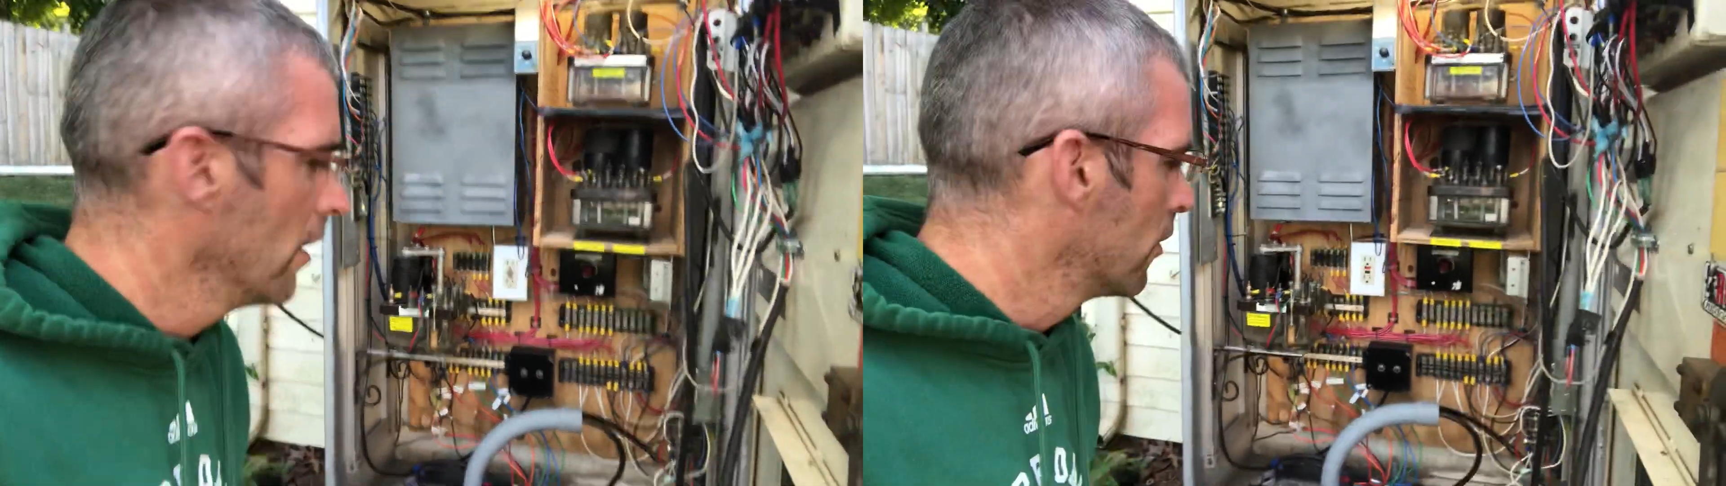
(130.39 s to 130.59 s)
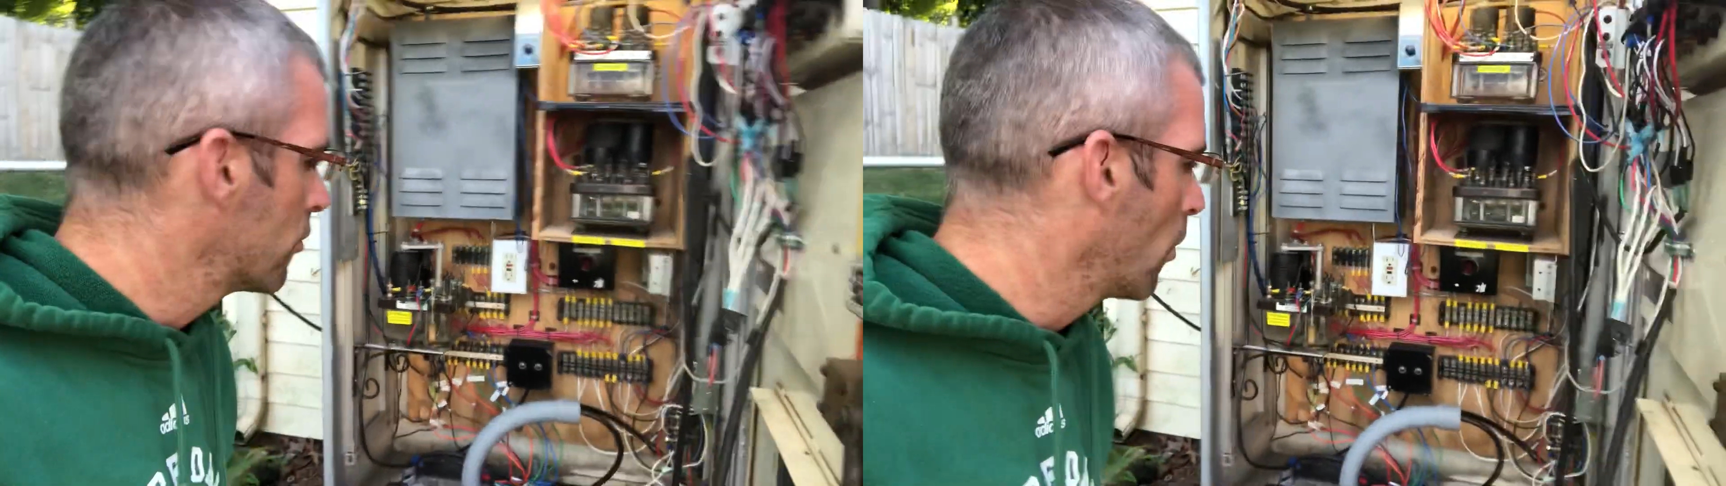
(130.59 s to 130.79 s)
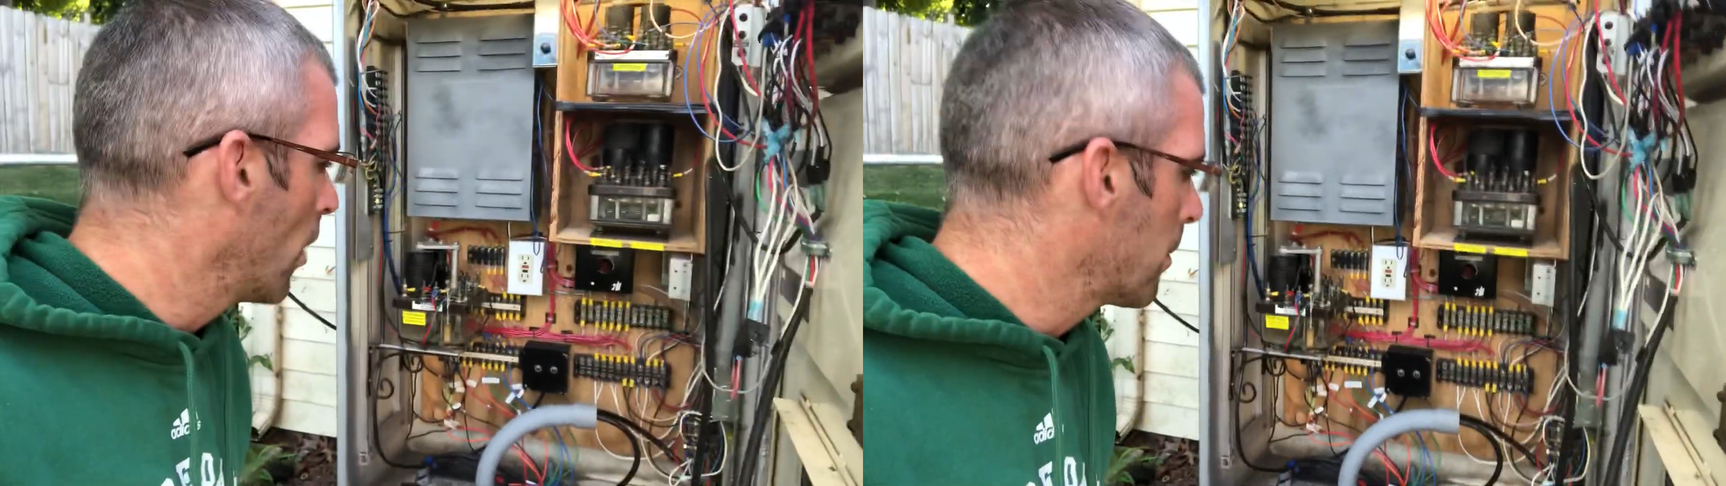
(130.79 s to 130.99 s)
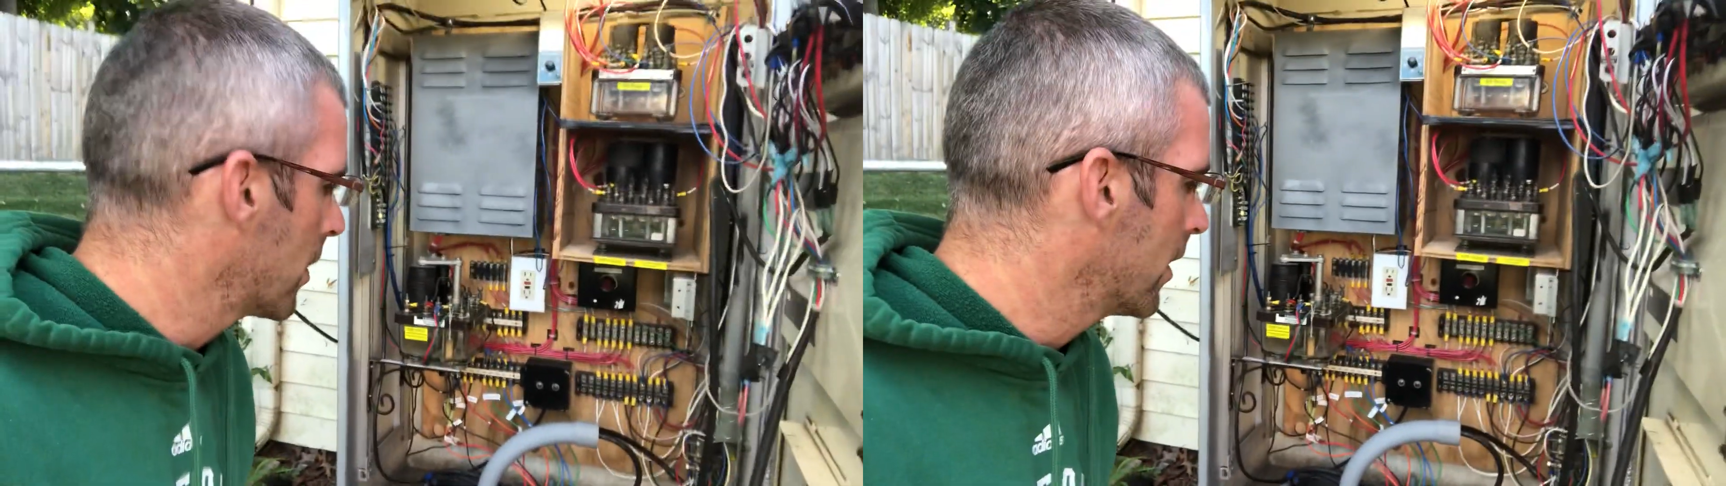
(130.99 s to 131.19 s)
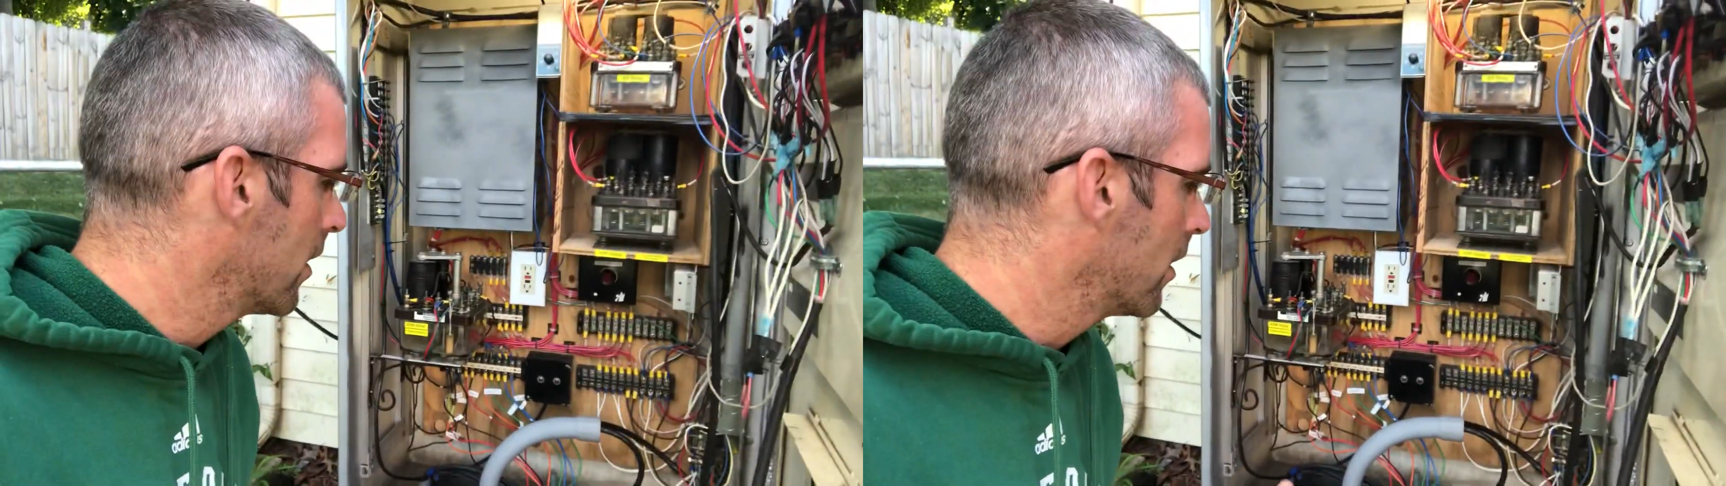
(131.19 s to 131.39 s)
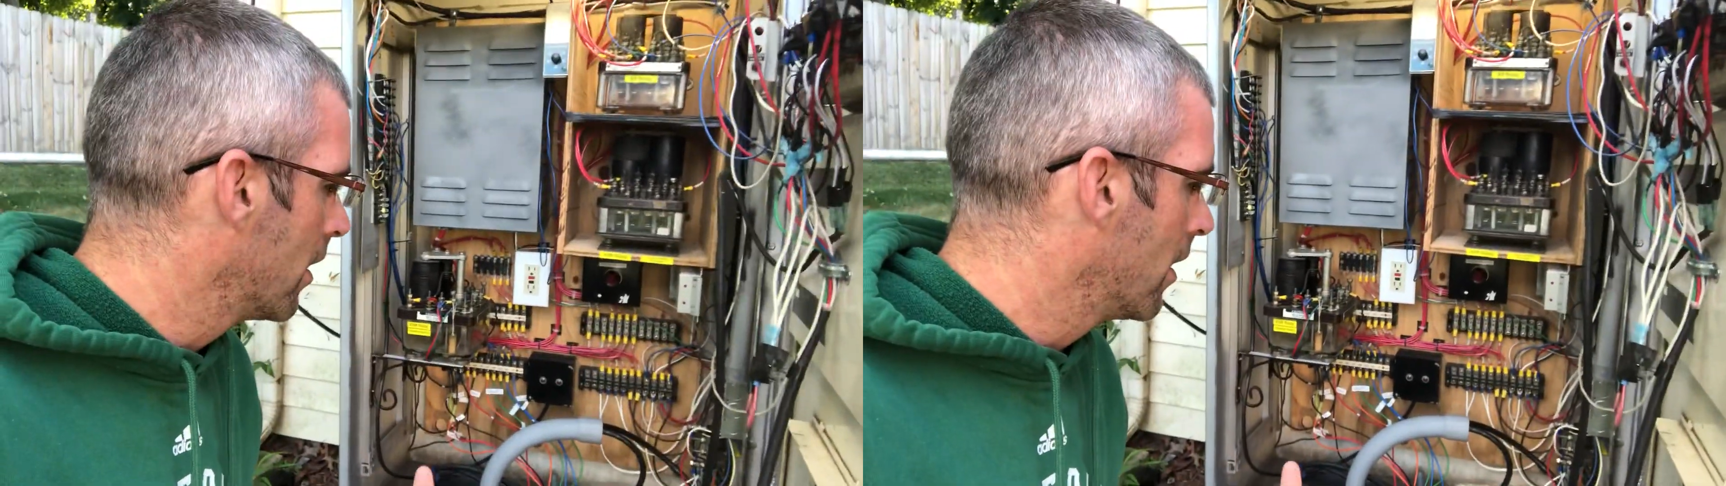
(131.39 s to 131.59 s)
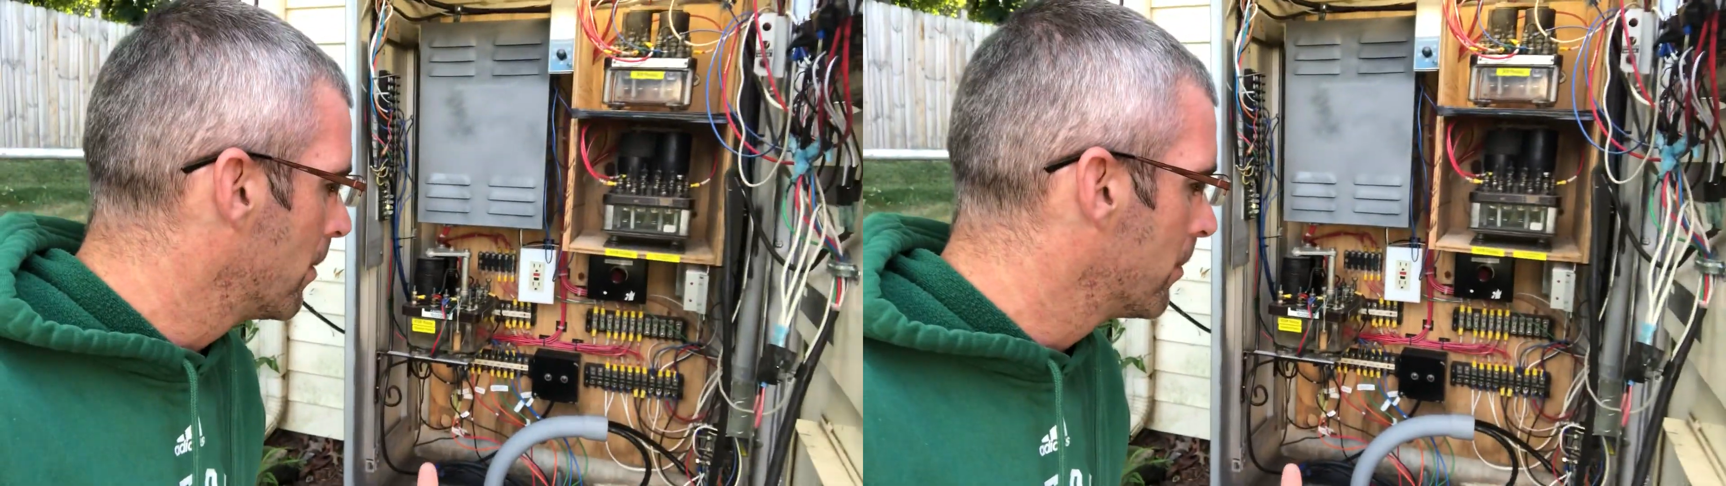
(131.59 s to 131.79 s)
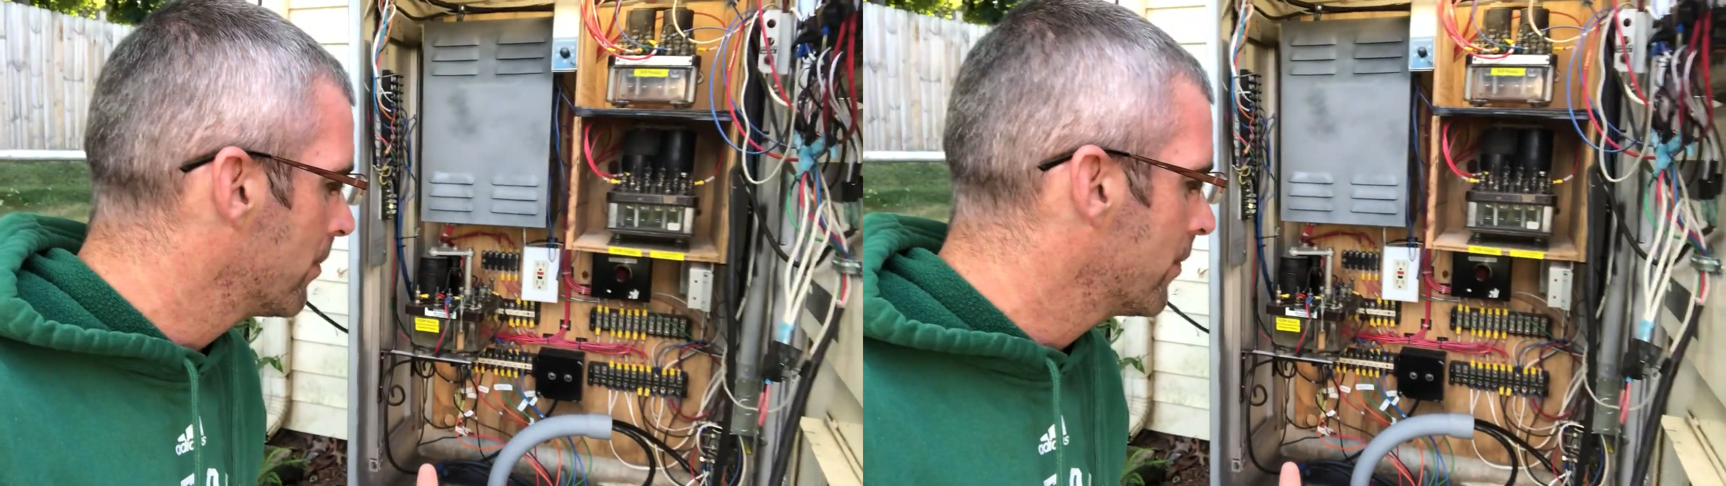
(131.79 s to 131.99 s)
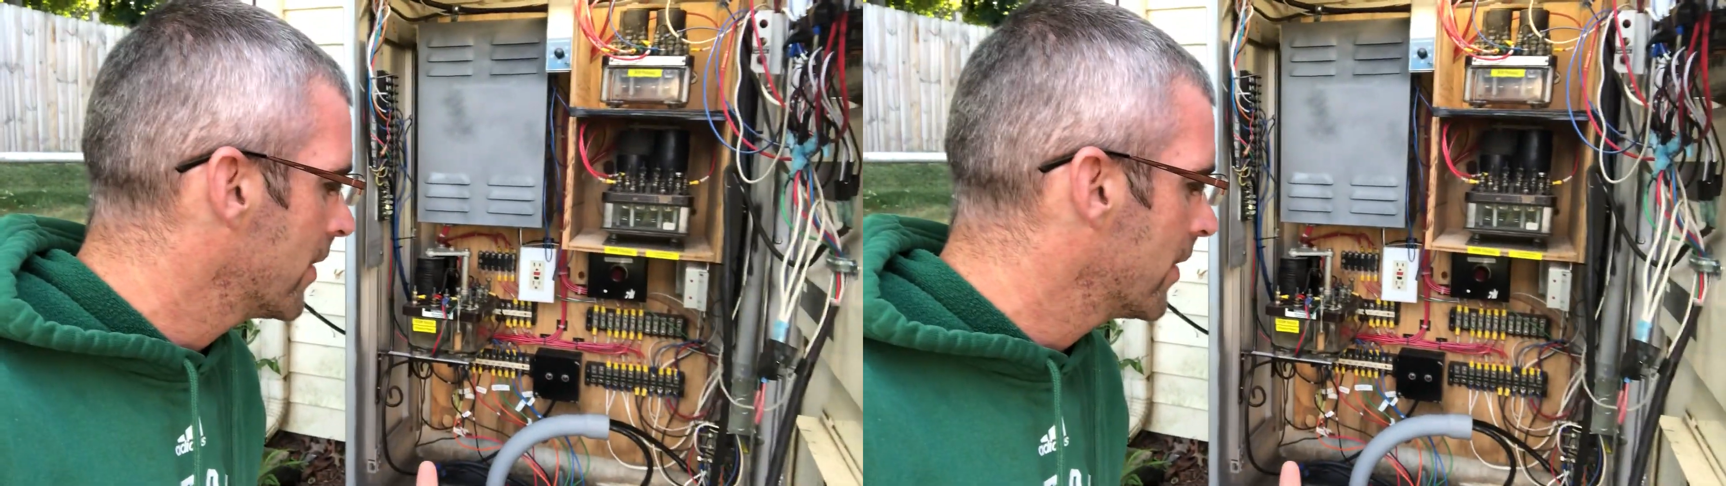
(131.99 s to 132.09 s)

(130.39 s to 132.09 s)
So I'm gonna,